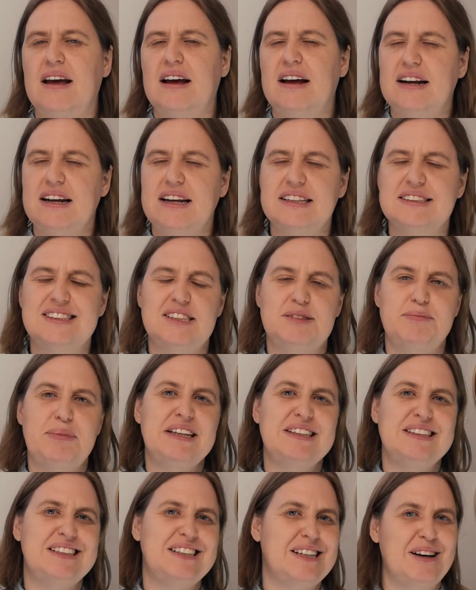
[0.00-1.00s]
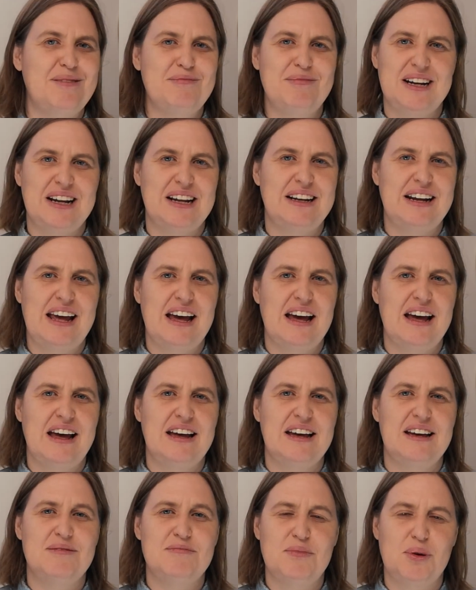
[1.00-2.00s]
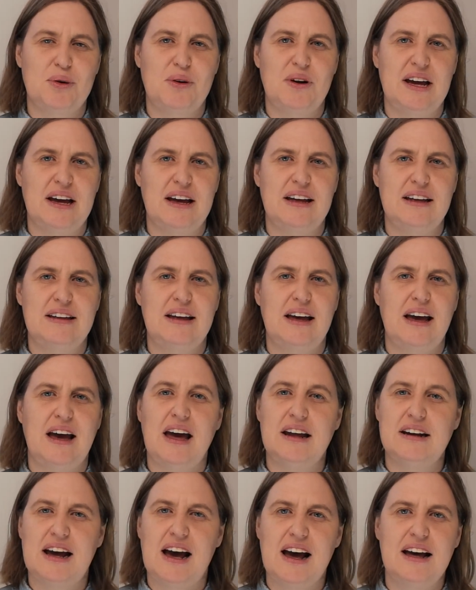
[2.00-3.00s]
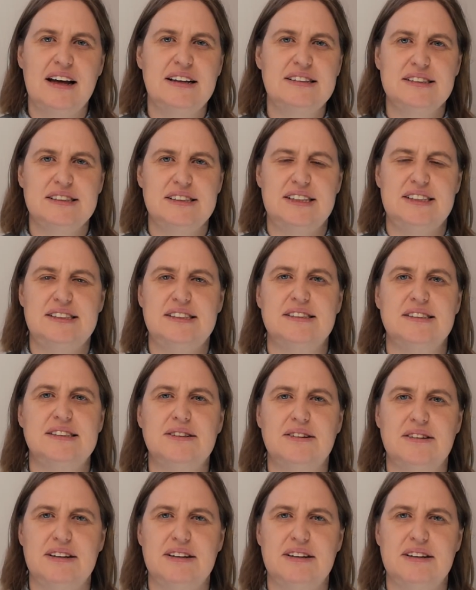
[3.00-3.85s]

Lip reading: Let's spend a minute now in prayer and ask Jesus to